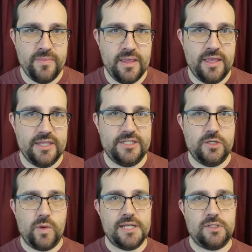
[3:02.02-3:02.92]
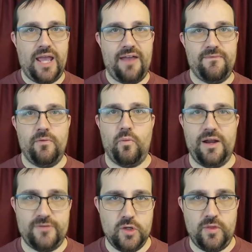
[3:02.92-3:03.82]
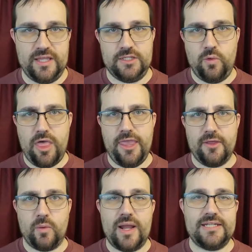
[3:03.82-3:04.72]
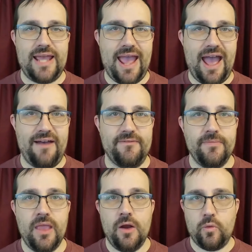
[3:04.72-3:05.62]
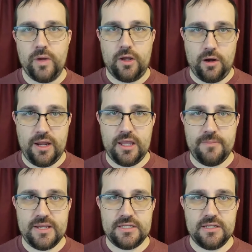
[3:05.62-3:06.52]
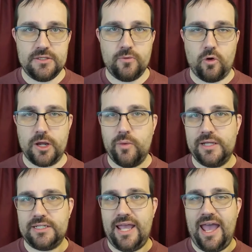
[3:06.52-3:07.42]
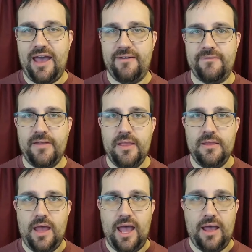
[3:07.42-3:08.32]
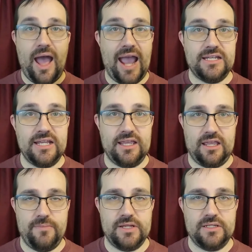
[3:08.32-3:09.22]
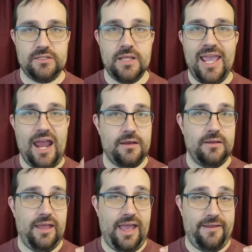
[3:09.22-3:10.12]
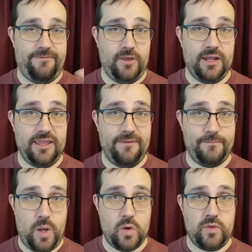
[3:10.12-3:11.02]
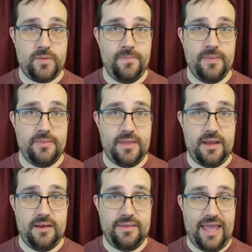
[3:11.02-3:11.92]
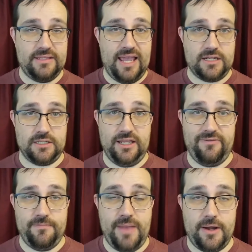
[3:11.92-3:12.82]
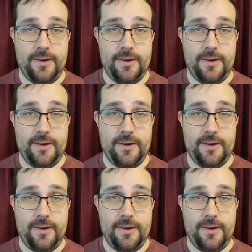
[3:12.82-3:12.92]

is you want to have one of 2 things. You either want to have recurring commissions or you want to have high ticket commissions. And if you can get both, then that's actually even better.